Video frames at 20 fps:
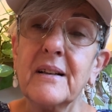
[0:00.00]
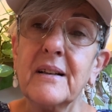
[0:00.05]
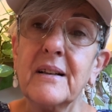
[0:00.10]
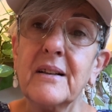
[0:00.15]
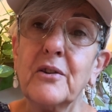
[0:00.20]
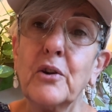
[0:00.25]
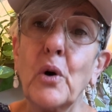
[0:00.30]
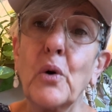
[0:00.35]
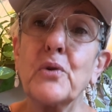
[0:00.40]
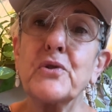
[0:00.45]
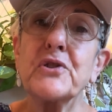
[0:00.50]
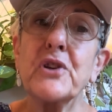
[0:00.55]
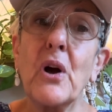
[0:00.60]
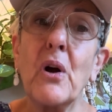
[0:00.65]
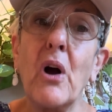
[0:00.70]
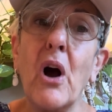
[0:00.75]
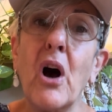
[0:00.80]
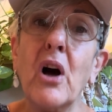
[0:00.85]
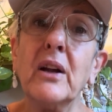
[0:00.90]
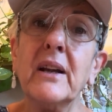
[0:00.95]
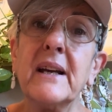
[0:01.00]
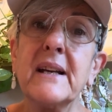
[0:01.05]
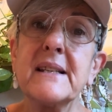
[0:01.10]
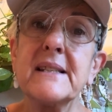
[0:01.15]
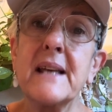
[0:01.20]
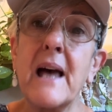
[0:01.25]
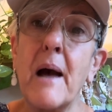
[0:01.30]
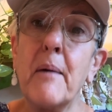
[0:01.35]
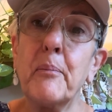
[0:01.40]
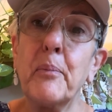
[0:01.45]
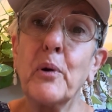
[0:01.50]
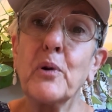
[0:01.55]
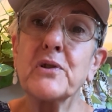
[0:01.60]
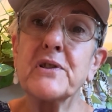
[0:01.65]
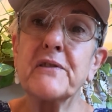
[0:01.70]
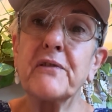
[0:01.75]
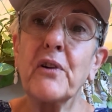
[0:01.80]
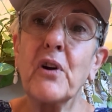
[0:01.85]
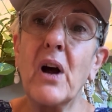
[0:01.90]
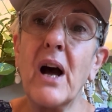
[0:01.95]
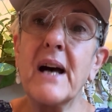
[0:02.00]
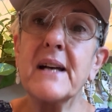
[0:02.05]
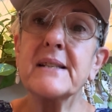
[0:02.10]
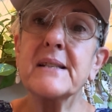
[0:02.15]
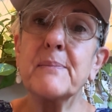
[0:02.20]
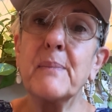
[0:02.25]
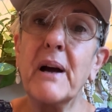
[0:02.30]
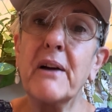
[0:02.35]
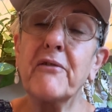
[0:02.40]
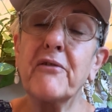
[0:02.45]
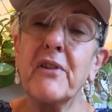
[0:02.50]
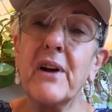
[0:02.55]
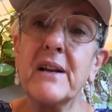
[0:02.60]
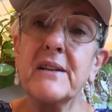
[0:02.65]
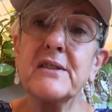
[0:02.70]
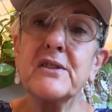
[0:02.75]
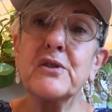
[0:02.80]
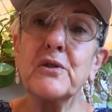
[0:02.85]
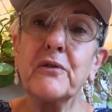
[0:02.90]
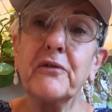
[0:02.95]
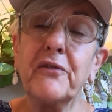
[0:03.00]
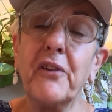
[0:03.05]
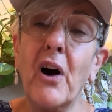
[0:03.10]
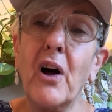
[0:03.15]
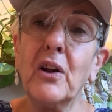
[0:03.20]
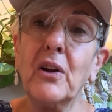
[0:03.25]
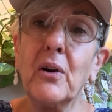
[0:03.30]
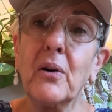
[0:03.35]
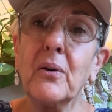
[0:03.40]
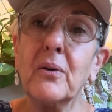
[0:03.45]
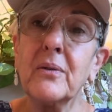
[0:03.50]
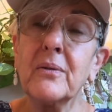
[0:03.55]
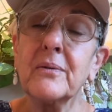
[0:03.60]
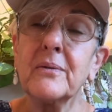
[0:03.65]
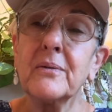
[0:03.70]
Those are all examples for us, my friends, to follow.